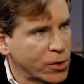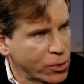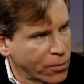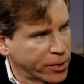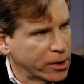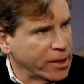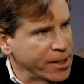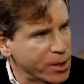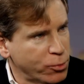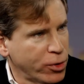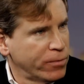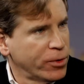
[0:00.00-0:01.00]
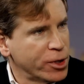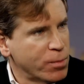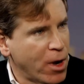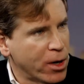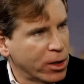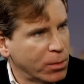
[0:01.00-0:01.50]
It's sort of a least privilege
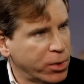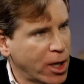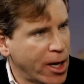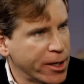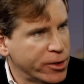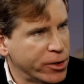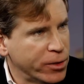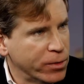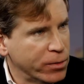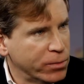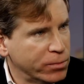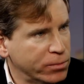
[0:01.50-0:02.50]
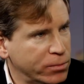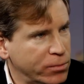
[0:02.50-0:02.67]
model applied to